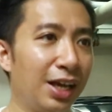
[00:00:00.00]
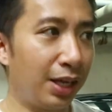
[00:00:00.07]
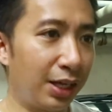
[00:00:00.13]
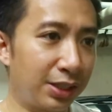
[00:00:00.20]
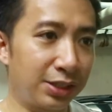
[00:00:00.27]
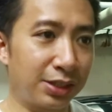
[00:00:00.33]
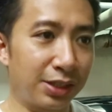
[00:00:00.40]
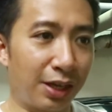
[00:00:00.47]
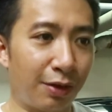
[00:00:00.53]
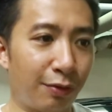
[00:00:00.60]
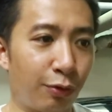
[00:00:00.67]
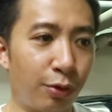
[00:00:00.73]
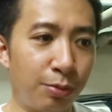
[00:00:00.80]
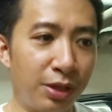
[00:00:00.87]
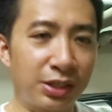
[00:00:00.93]
It's
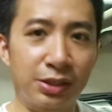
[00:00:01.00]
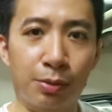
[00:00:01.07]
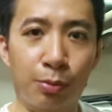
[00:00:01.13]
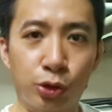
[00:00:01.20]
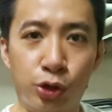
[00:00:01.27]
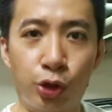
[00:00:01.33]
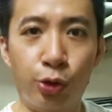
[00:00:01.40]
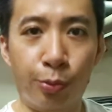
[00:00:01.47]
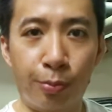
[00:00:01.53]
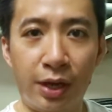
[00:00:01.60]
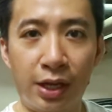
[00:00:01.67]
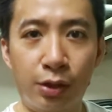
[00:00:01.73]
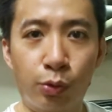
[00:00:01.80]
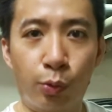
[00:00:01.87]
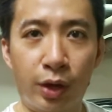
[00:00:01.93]
for me, it's the most
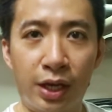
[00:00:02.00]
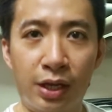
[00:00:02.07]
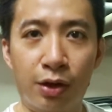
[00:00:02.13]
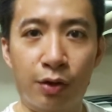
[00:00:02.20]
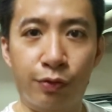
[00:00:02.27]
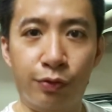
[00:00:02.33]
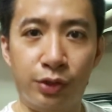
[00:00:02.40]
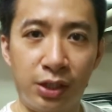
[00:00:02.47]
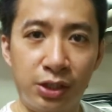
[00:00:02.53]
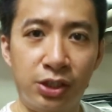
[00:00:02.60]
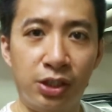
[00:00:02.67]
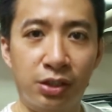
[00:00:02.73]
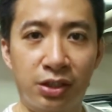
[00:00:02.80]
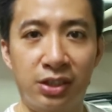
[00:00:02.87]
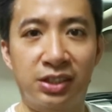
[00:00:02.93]
humane way of
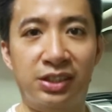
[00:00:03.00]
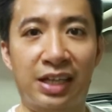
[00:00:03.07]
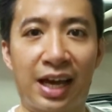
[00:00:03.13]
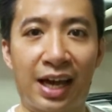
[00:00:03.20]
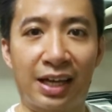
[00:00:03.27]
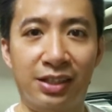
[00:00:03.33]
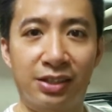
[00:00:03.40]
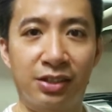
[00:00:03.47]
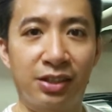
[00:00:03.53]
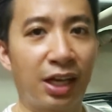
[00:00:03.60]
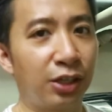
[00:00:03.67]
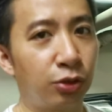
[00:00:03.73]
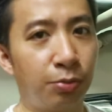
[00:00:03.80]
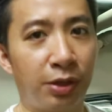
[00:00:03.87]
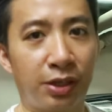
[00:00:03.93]
teaching these cats
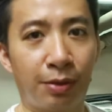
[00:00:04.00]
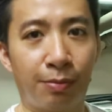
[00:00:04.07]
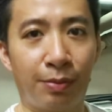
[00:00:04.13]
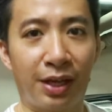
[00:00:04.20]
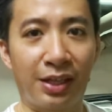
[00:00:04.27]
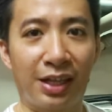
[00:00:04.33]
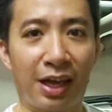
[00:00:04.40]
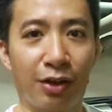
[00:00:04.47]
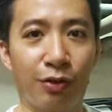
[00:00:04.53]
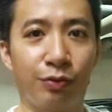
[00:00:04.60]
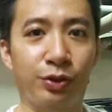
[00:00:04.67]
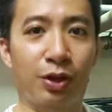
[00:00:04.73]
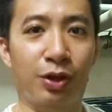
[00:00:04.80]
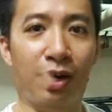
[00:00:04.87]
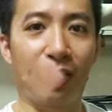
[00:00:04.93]
not to make a bed out of
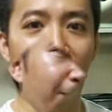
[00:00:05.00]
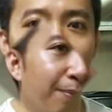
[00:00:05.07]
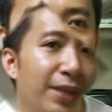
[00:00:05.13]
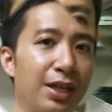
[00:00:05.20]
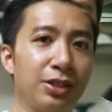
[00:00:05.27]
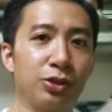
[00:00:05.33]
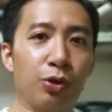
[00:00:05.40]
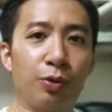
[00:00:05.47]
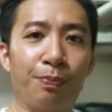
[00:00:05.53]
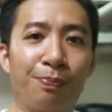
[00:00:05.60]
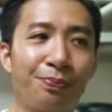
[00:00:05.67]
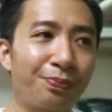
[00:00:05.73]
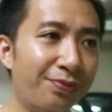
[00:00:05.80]
Scarlett's top.